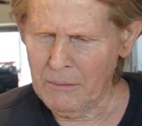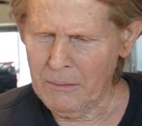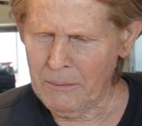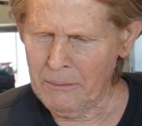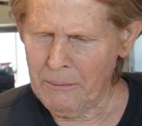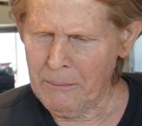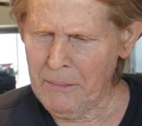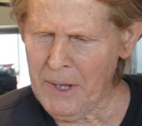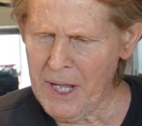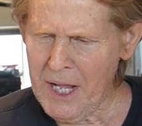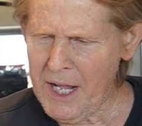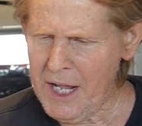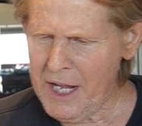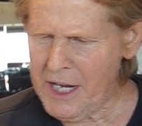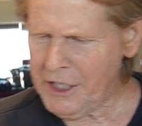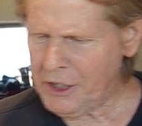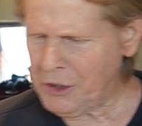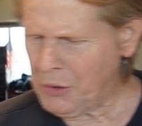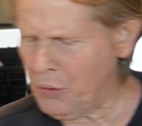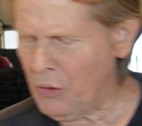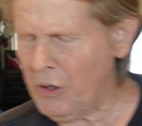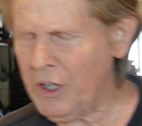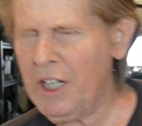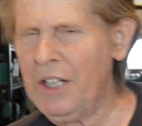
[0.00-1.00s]
May
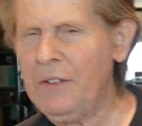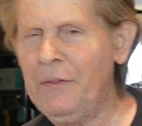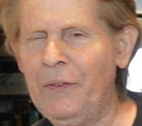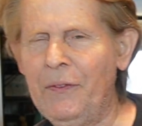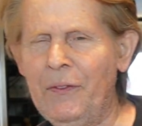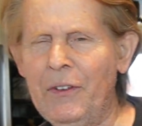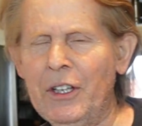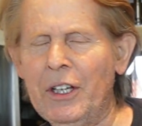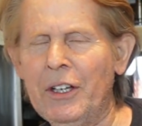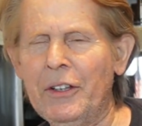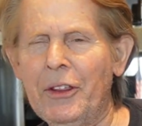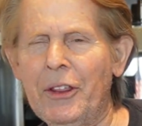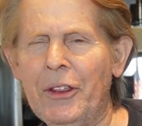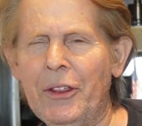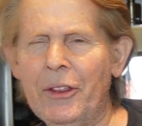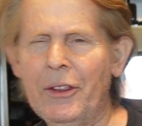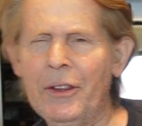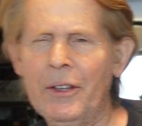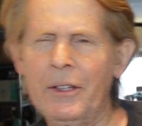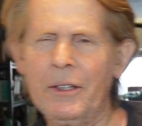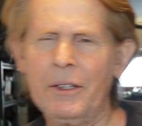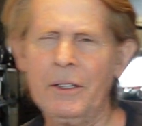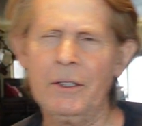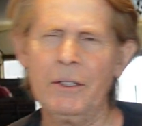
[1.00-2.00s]

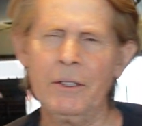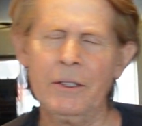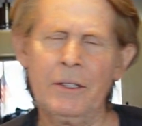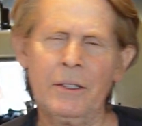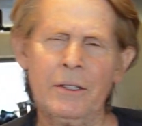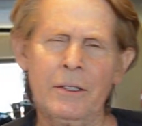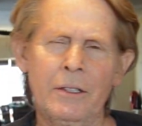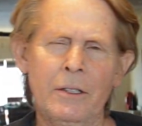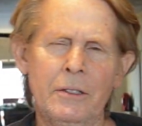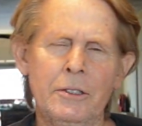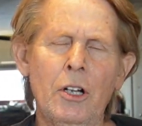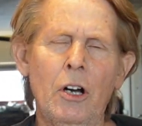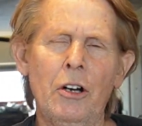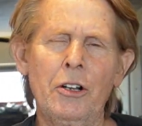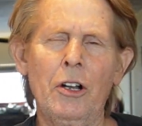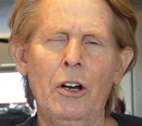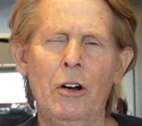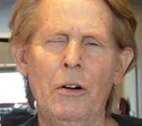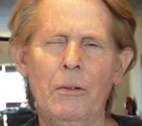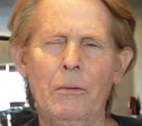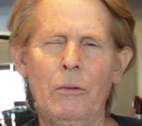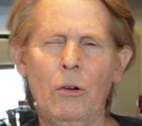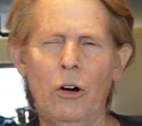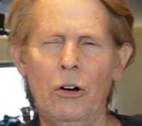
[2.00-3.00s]
25th. No,
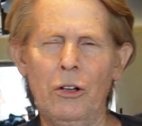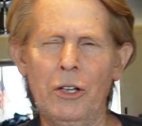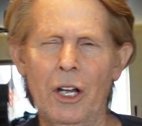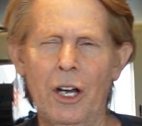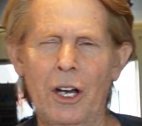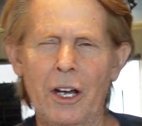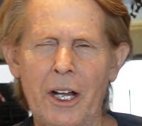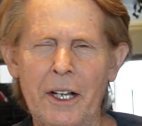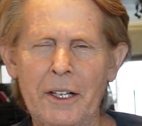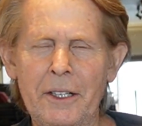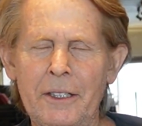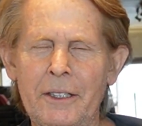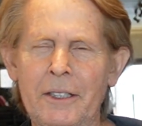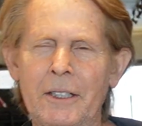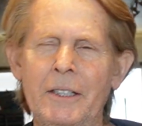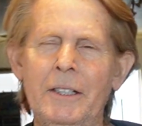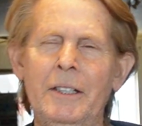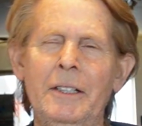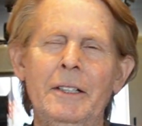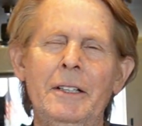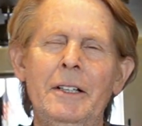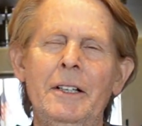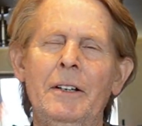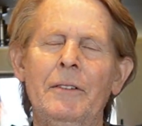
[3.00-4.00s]
hold on.
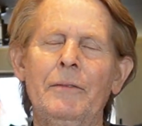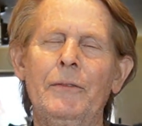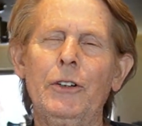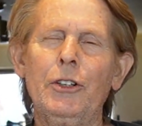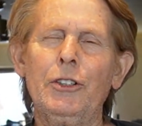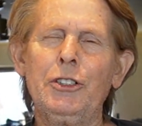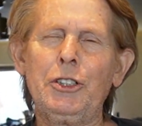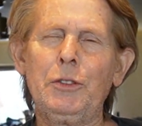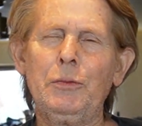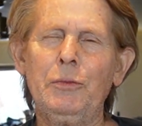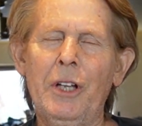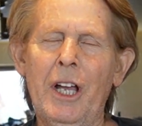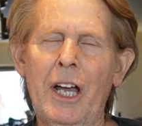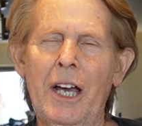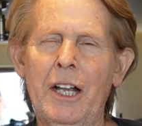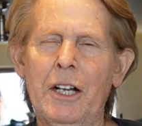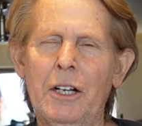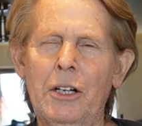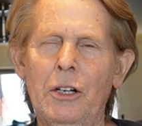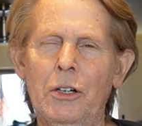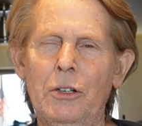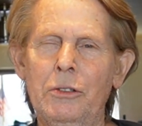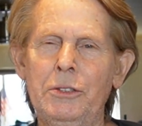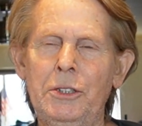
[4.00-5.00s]
First we got
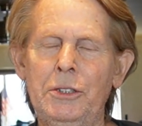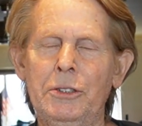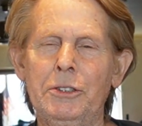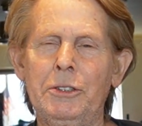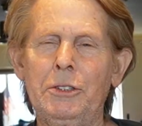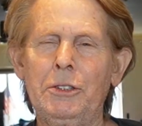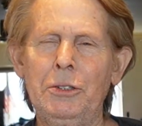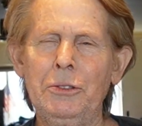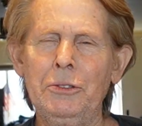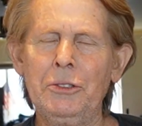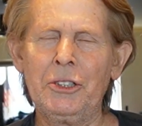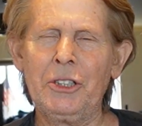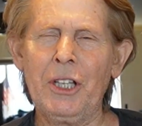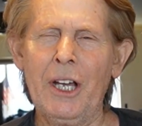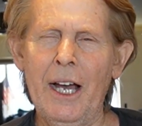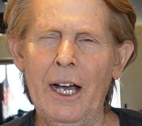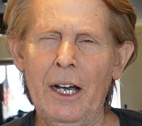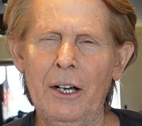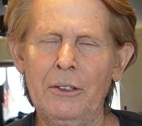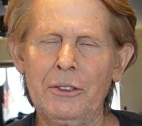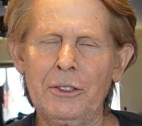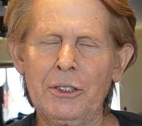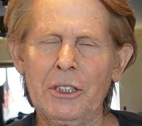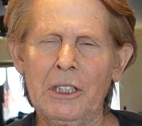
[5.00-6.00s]
to go to
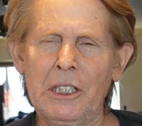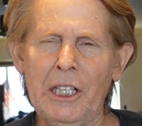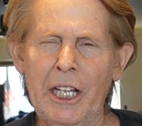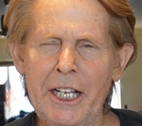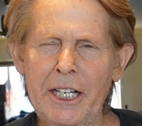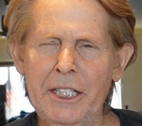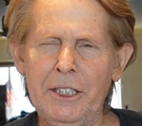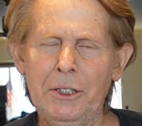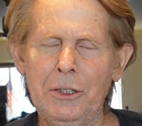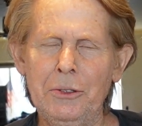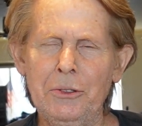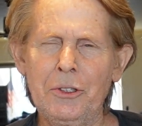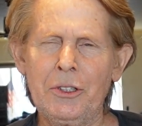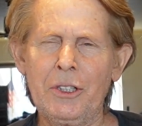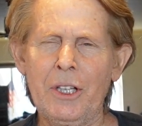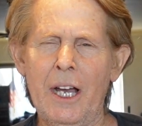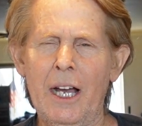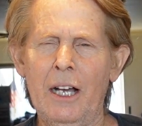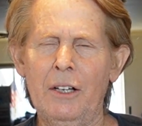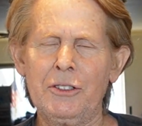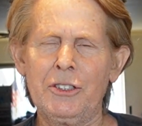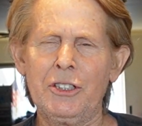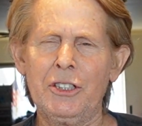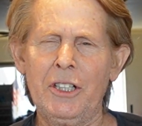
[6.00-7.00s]
late
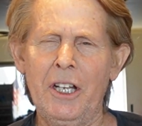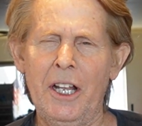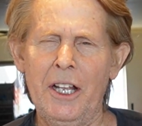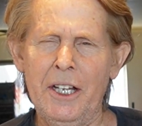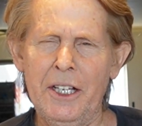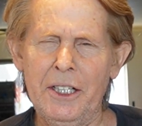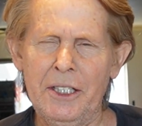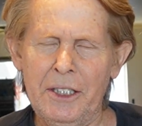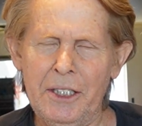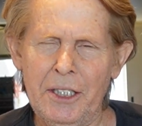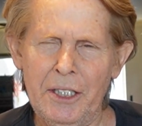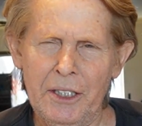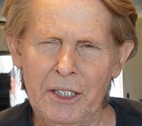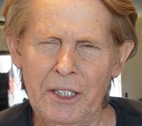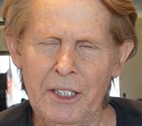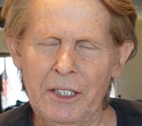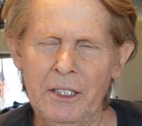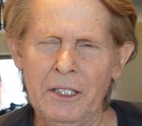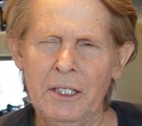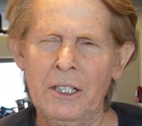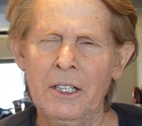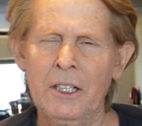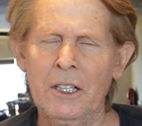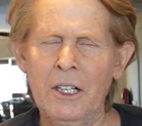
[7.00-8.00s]

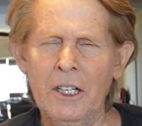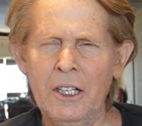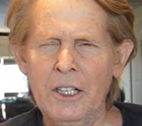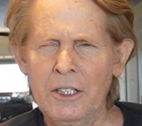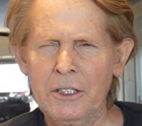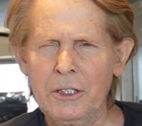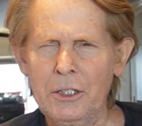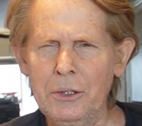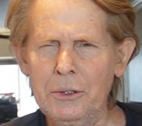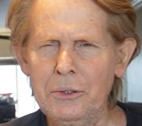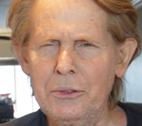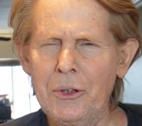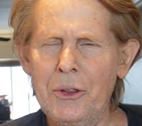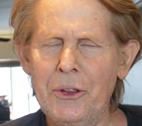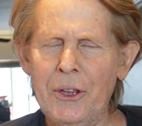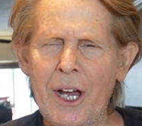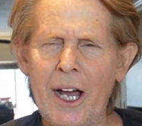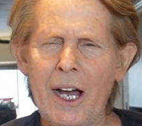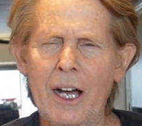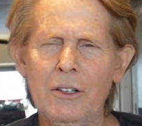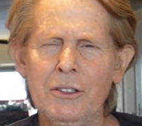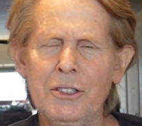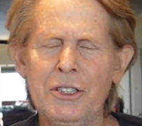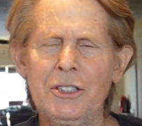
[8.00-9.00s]
2018,
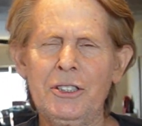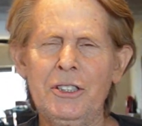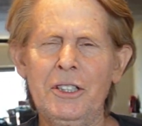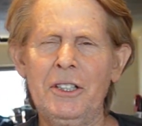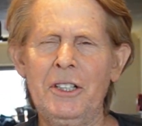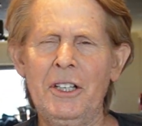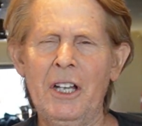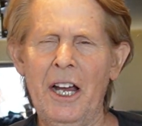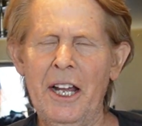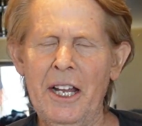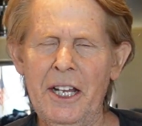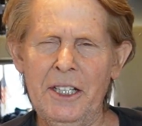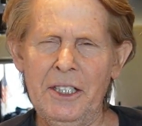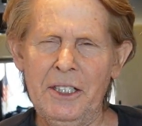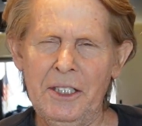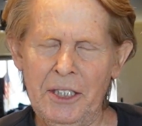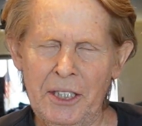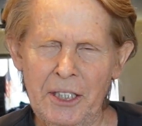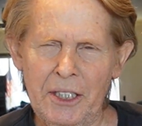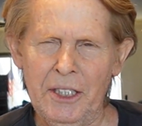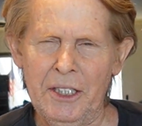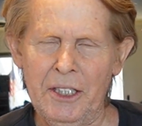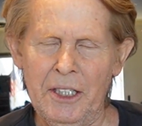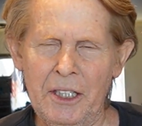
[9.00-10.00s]

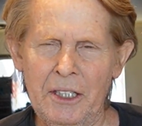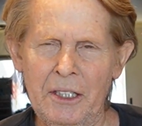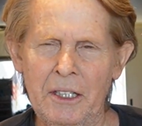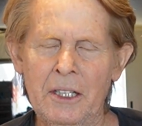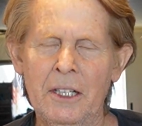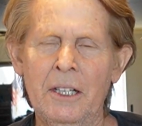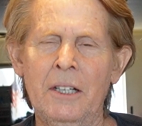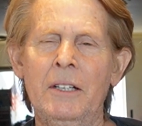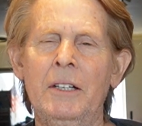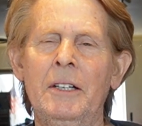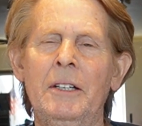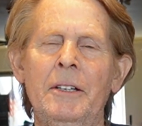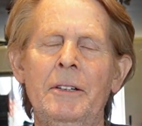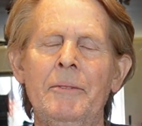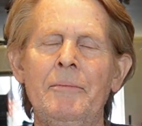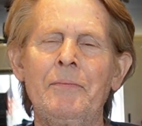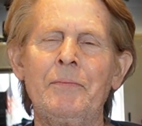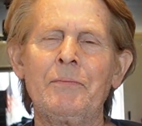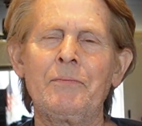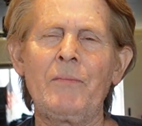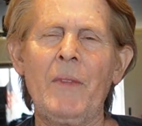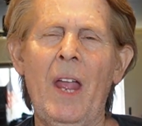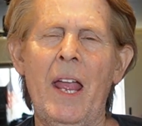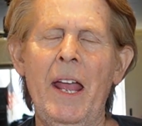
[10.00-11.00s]
2019,
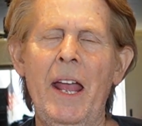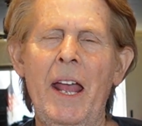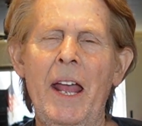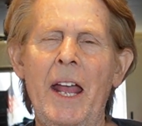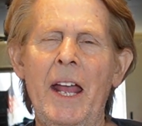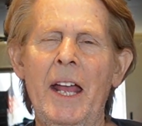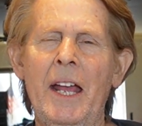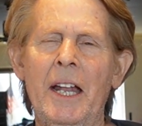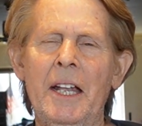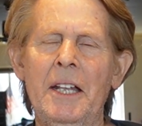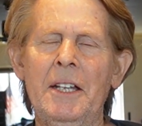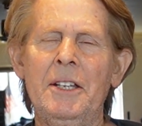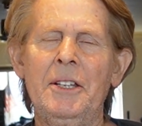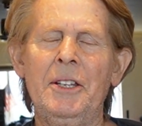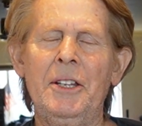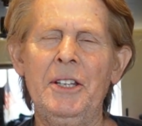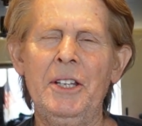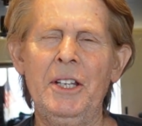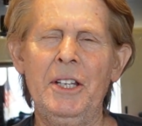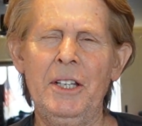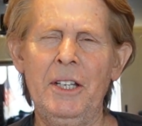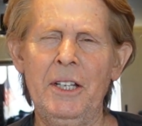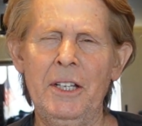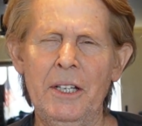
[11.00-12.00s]
and
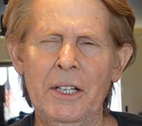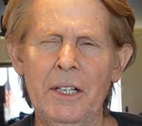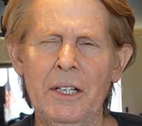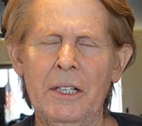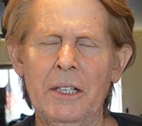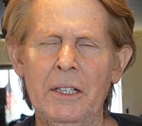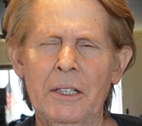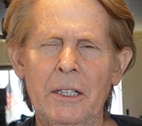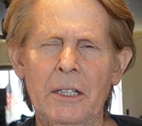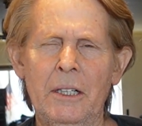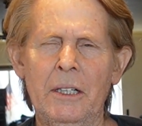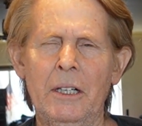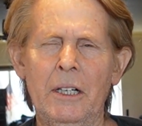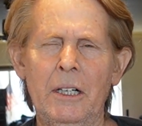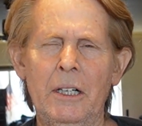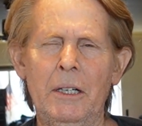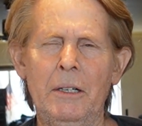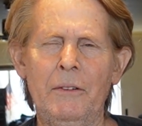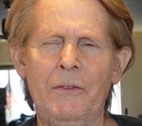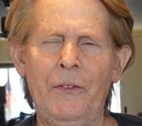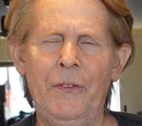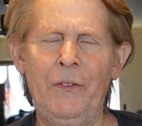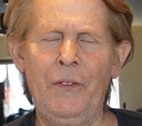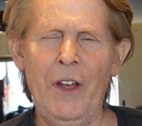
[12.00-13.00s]
the
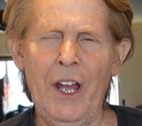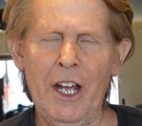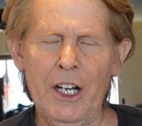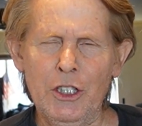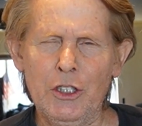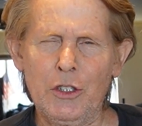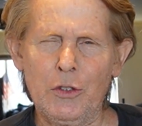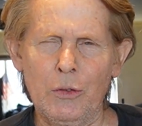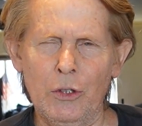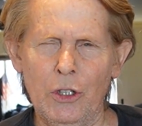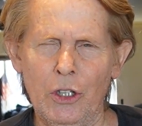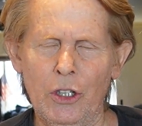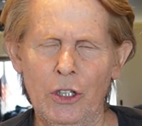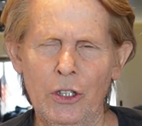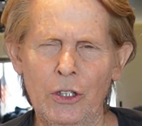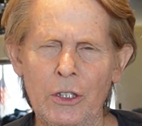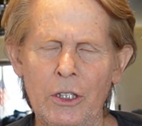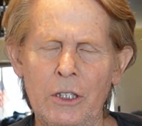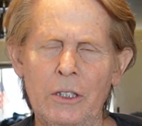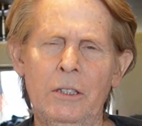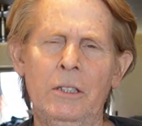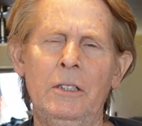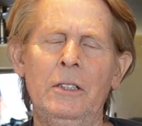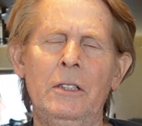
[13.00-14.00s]

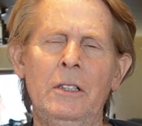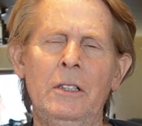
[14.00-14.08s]
federal